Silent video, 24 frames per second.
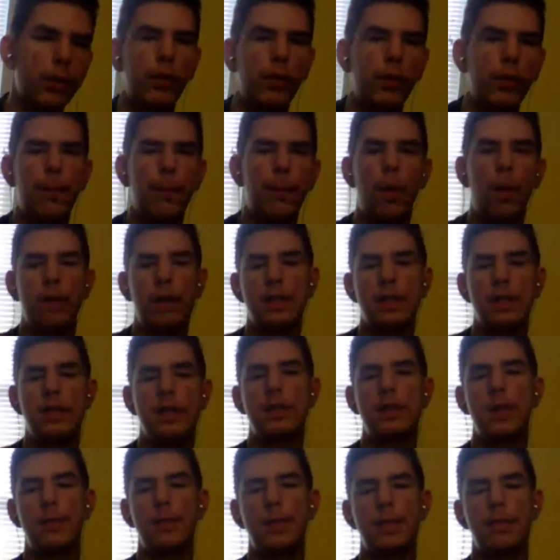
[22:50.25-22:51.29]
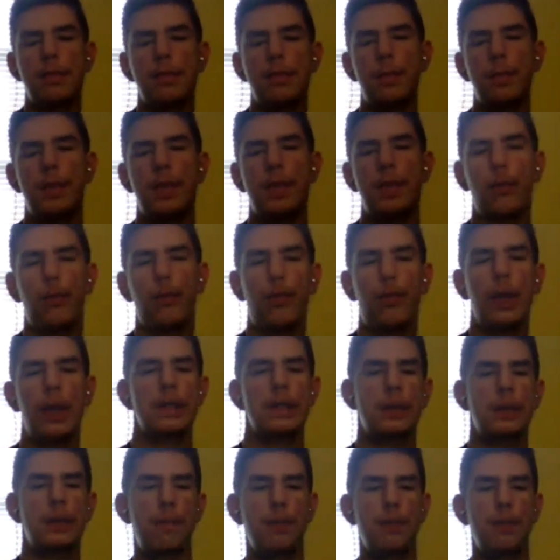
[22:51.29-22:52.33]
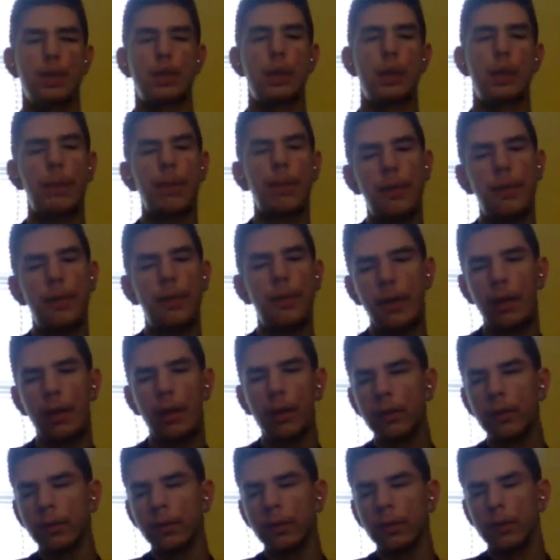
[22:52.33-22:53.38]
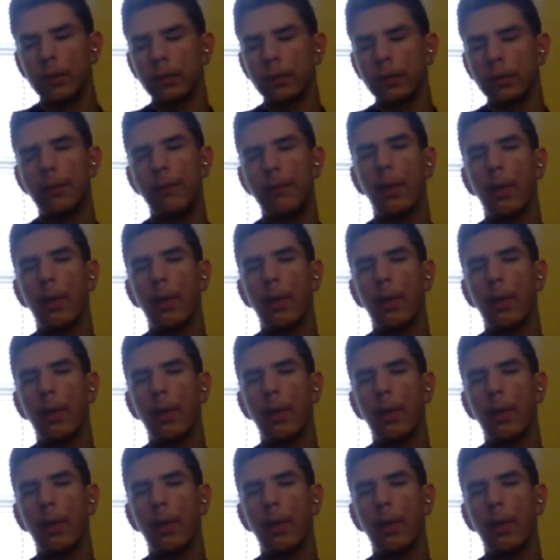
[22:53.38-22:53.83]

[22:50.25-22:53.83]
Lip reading: Yes, the WWE is fixed up and scripted, but